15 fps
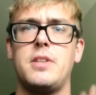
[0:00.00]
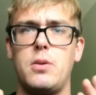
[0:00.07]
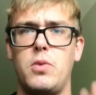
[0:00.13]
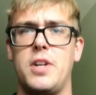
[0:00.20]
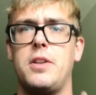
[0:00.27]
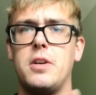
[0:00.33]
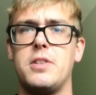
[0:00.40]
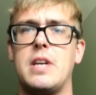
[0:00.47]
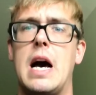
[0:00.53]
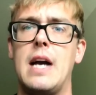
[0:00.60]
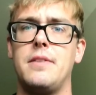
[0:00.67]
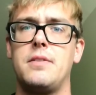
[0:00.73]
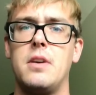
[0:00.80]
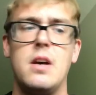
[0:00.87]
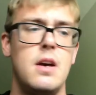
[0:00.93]
with your
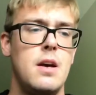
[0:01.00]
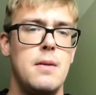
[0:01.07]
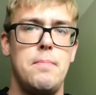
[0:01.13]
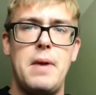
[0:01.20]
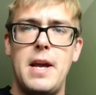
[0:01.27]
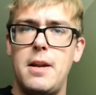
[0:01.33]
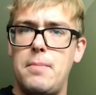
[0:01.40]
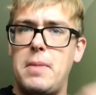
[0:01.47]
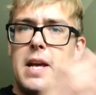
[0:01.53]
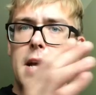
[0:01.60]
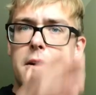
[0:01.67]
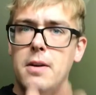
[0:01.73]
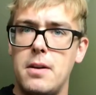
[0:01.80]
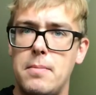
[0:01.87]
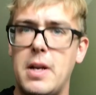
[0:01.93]
size.
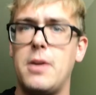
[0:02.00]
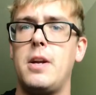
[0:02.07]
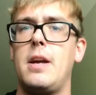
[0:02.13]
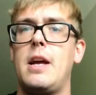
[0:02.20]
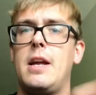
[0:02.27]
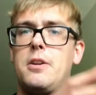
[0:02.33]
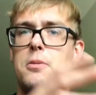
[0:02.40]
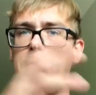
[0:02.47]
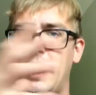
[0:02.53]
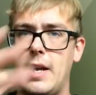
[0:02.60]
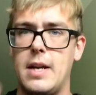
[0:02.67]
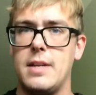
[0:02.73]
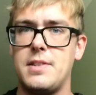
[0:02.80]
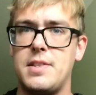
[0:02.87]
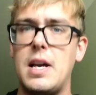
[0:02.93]
Beginner and intermediate
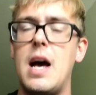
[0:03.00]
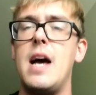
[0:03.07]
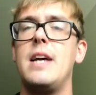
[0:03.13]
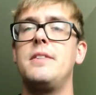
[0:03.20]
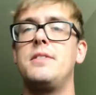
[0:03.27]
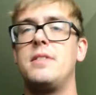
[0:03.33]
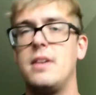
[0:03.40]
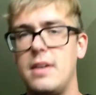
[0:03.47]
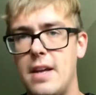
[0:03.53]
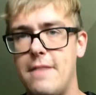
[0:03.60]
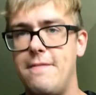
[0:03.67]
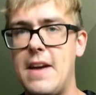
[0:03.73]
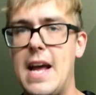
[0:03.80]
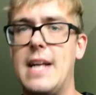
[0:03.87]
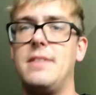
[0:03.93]
is size,
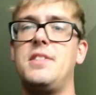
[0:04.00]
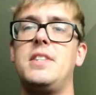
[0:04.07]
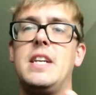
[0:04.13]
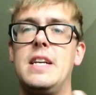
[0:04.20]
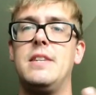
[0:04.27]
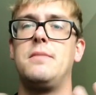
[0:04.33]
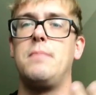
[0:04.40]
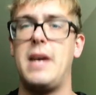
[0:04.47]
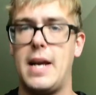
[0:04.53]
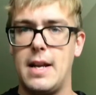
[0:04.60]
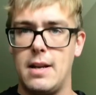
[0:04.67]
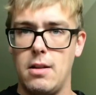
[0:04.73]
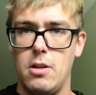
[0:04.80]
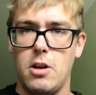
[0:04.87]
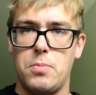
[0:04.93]
advanced is making
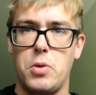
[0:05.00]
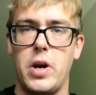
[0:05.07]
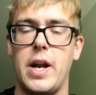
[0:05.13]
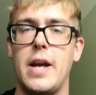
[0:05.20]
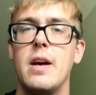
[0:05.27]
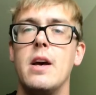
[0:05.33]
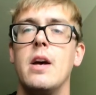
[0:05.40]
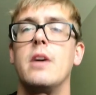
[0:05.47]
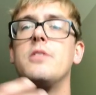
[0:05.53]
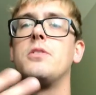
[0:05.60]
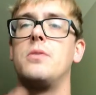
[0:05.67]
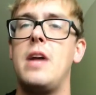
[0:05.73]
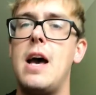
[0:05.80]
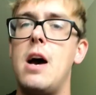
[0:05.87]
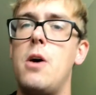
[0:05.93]
it look pretty. So
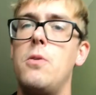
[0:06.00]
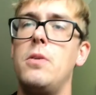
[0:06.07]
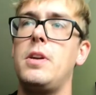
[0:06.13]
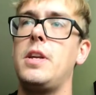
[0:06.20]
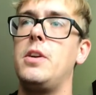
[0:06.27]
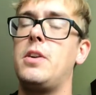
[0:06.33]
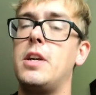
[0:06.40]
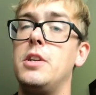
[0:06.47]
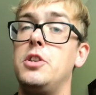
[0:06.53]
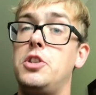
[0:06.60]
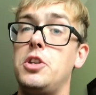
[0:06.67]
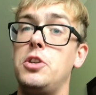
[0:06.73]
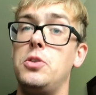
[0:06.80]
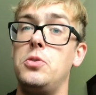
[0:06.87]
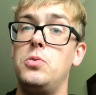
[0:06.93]
now you can
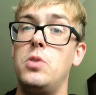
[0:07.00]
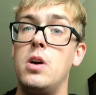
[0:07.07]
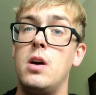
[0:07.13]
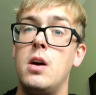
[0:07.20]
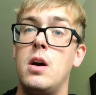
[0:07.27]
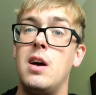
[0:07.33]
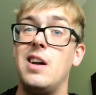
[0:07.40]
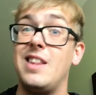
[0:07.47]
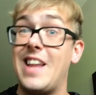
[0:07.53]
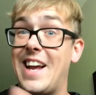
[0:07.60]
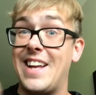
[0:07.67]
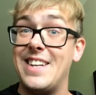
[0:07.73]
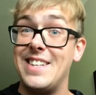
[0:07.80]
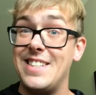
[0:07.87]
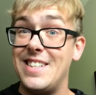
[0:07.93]
do
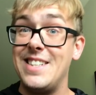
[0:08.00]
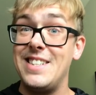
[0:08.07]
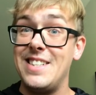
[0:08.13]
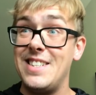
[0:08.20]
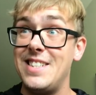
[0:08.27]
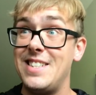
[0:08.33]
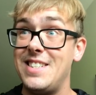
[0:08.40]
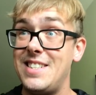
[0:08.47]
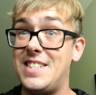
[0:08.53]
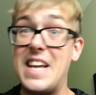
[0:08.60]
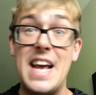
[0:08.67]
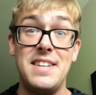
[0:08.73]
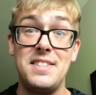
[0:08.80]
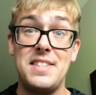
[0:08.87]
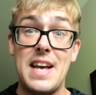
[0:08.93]
like
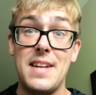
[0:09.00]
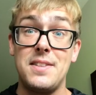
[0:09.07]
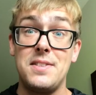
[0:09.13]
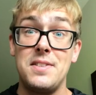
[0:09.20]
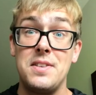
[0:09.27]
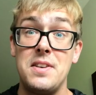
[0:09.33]
10 sets.